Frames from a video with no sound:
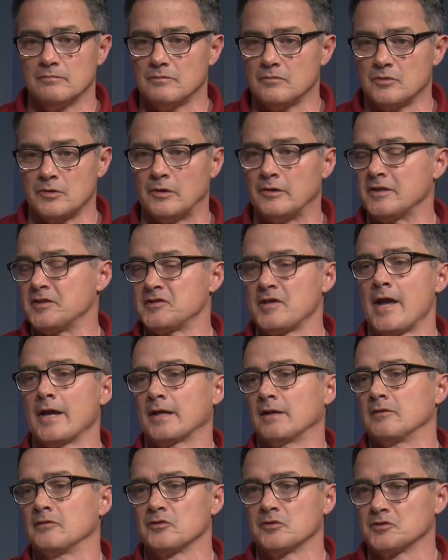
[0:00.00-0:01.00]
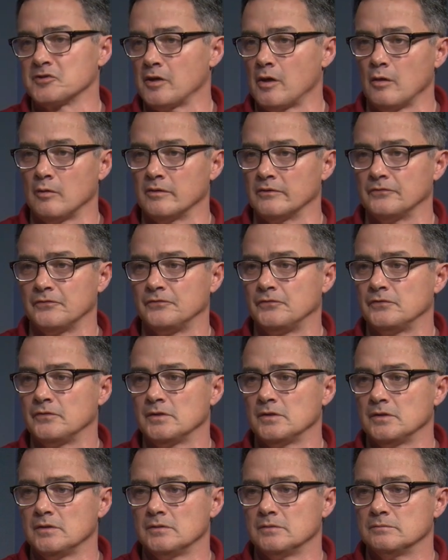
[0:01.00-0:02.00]
30 seconds or so of
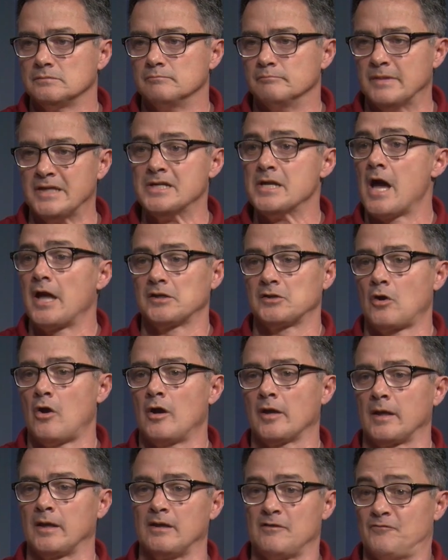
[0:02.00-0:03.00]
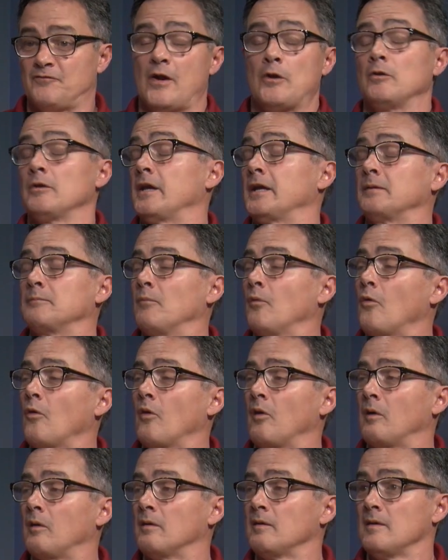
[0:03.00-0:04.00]
me not talking. It felt like
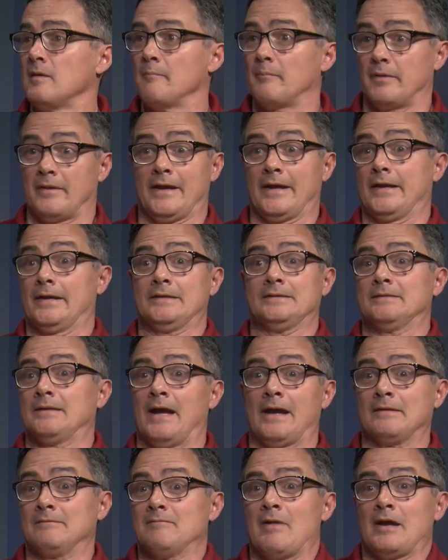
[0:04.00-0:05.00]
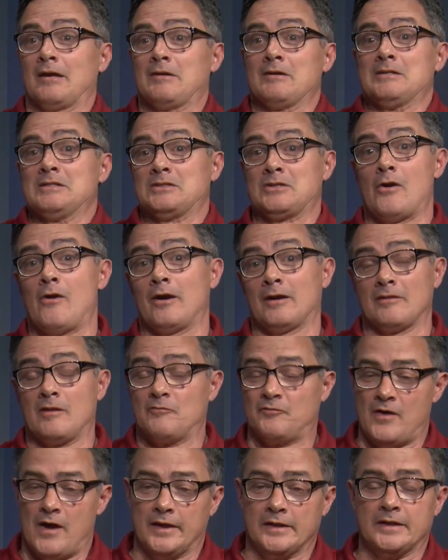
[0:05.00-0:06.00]
more, but like I couldn't talk, and then
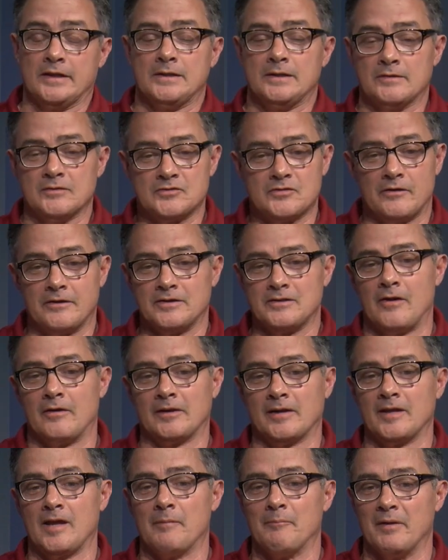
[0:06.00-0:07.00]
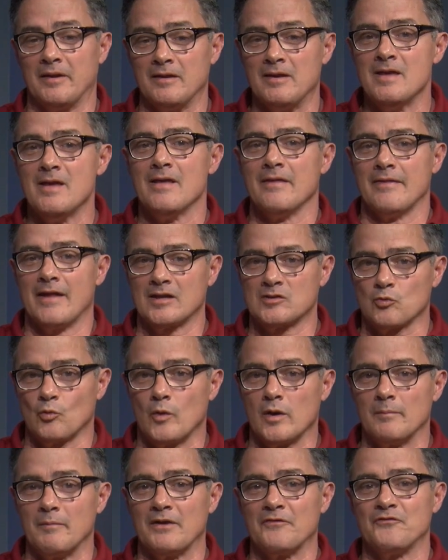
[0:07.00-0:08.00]
finally started talking again. But that's
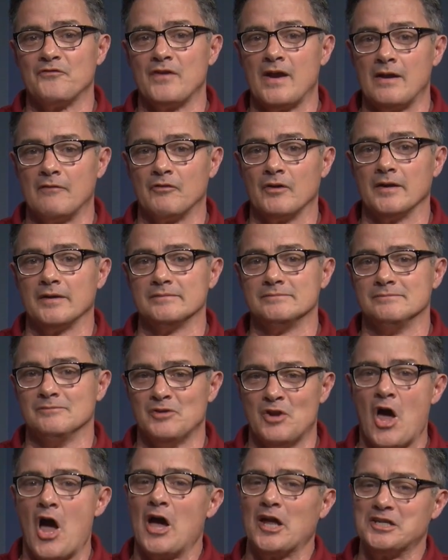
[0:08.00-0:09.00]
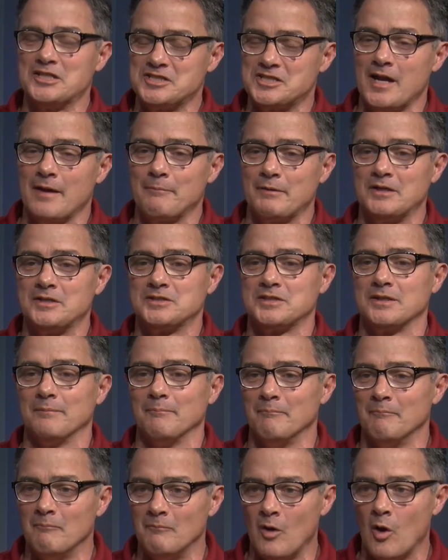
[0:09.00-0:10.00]
one of my favorite non-championship
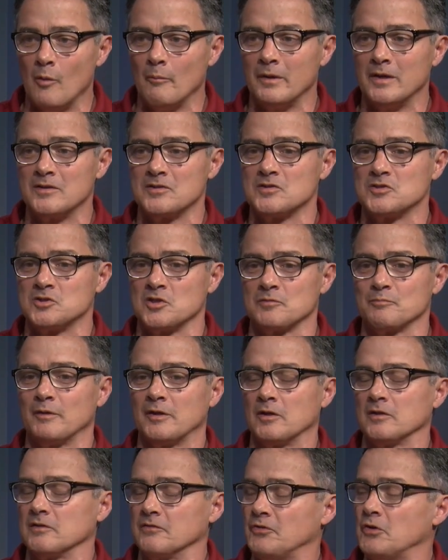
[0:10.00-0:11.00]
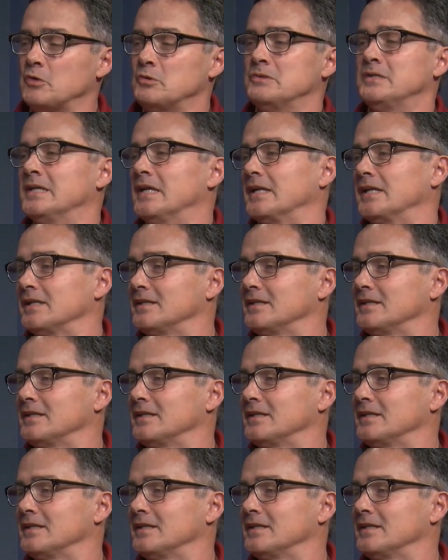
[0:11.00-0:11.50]
moments, just because of who did it.